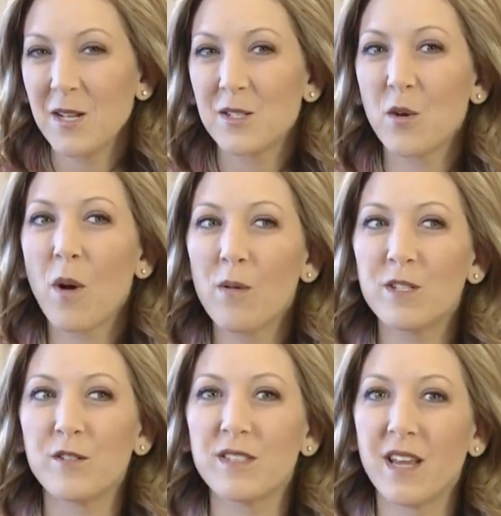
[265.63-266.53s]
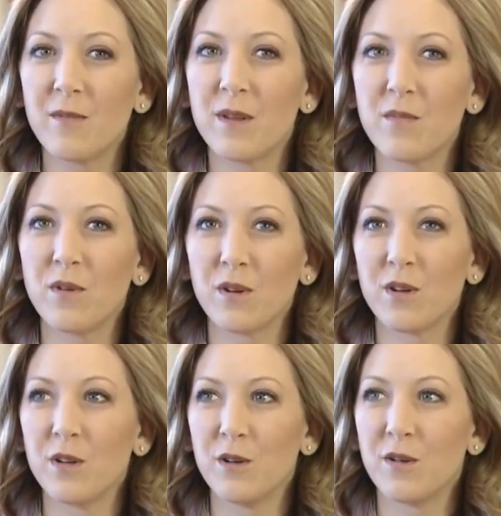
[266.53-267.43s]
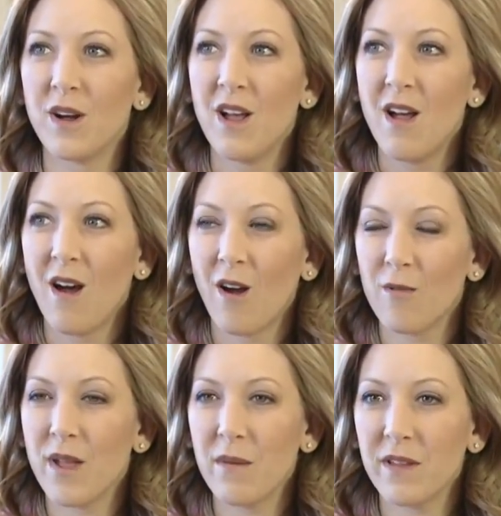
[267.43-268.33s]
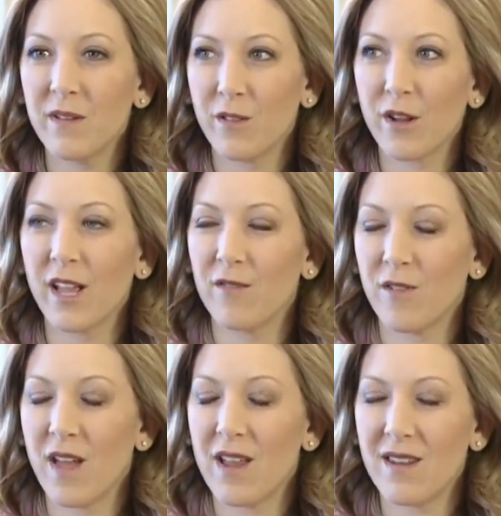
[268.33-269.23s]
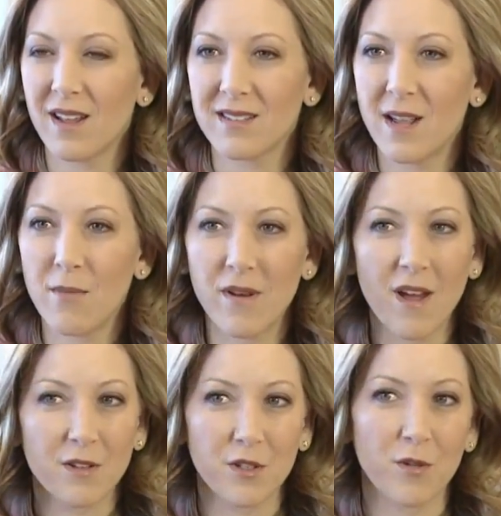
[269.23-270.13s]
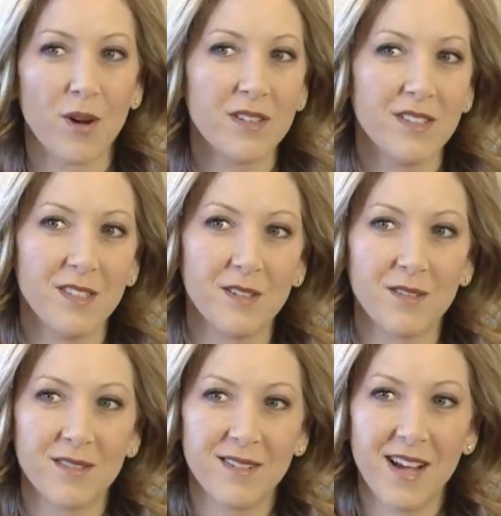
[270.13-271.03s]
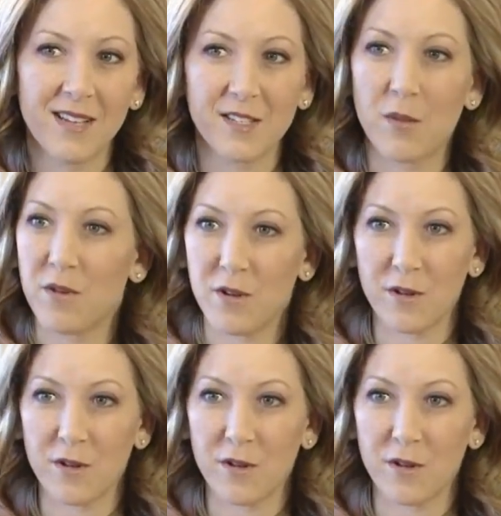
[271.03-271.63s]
So what would you say to people who are maybe looking for that next step and not sure what to do, as someone